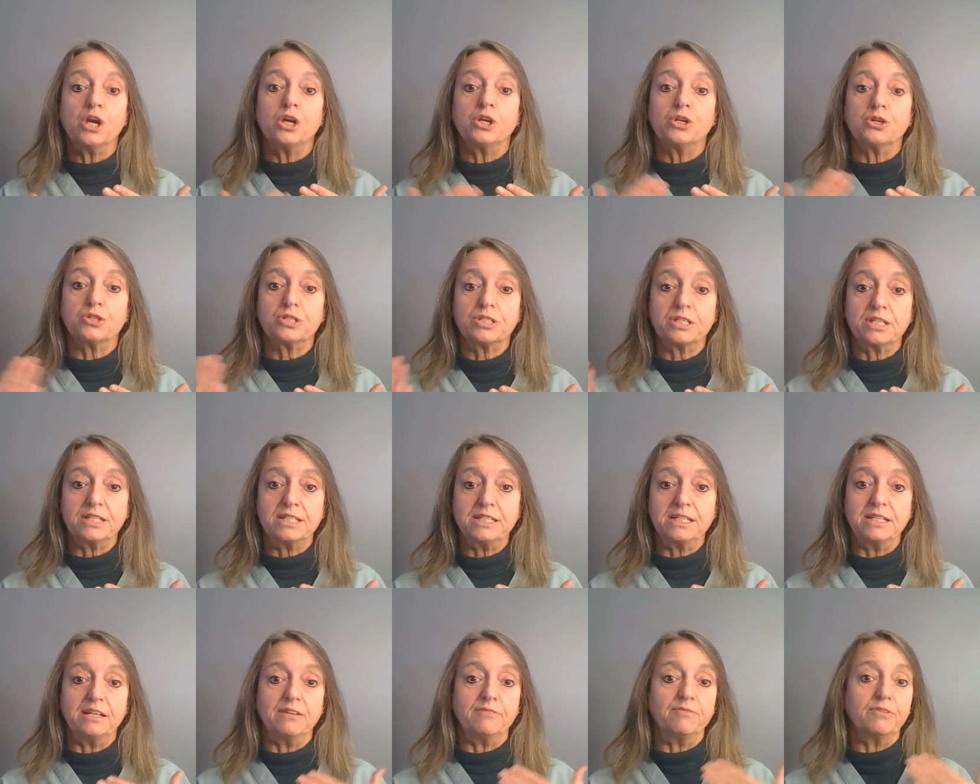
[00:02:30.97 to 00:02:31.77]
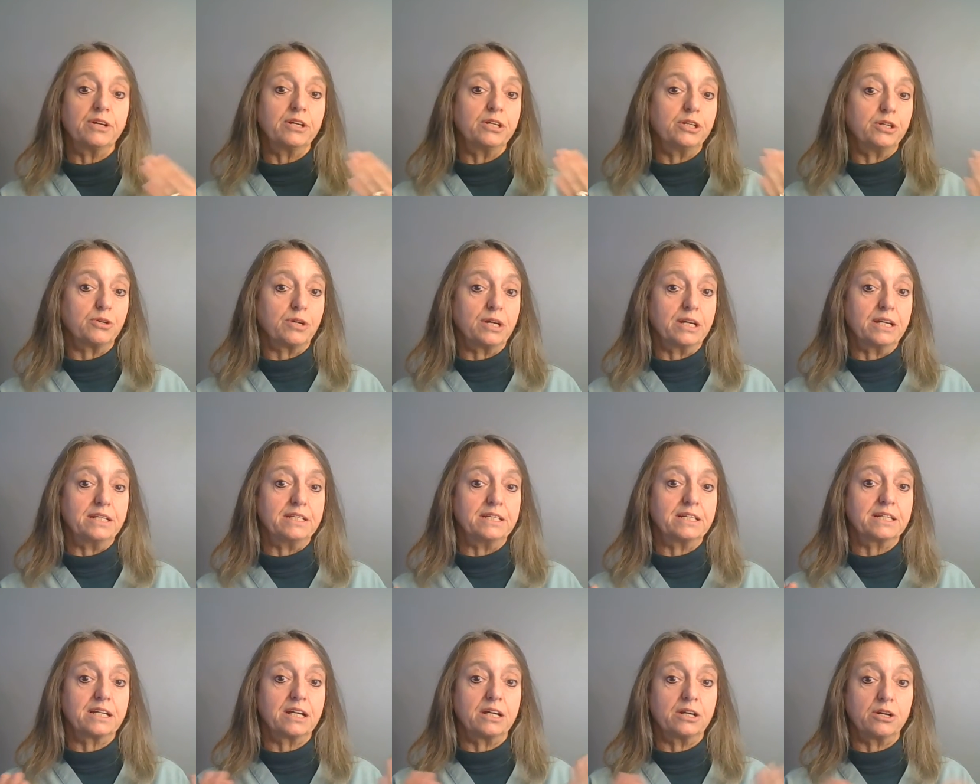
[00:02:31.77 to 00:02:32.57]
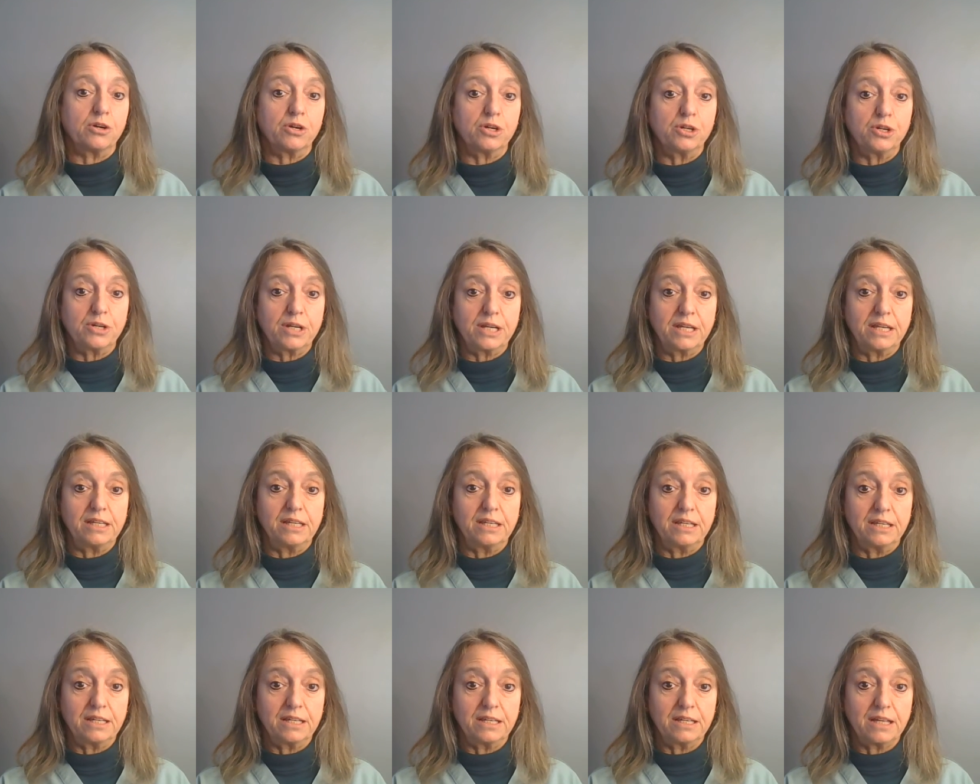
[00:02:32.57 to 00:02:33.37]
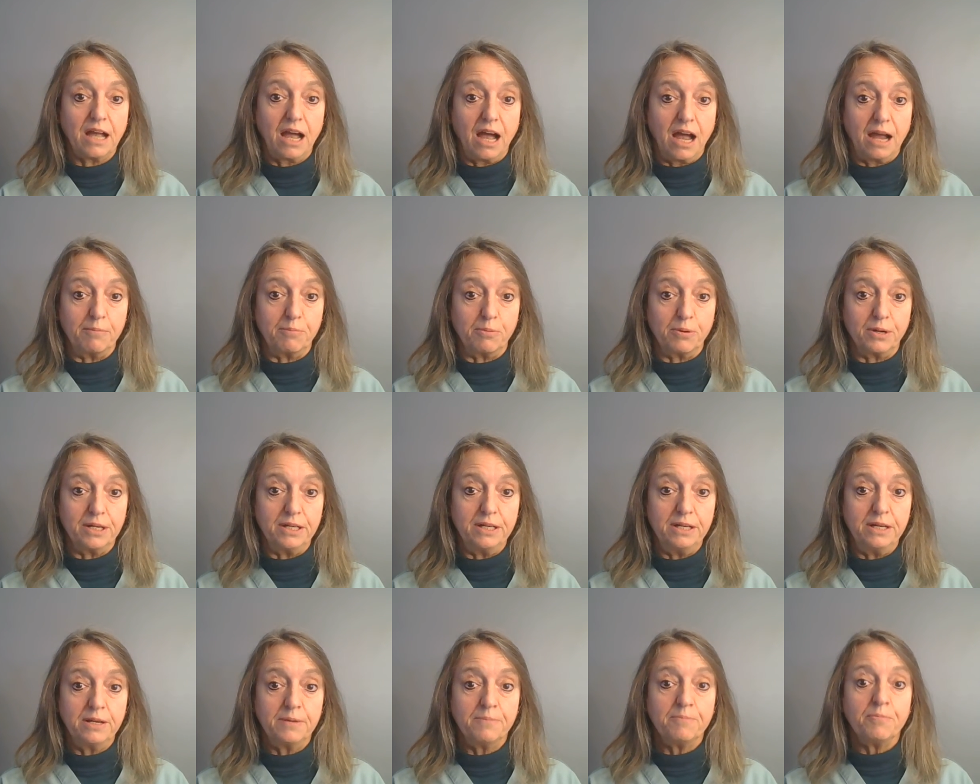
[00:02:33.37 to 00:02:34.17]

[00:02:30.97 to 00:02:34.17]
your sativa, your indica, or your hybrid.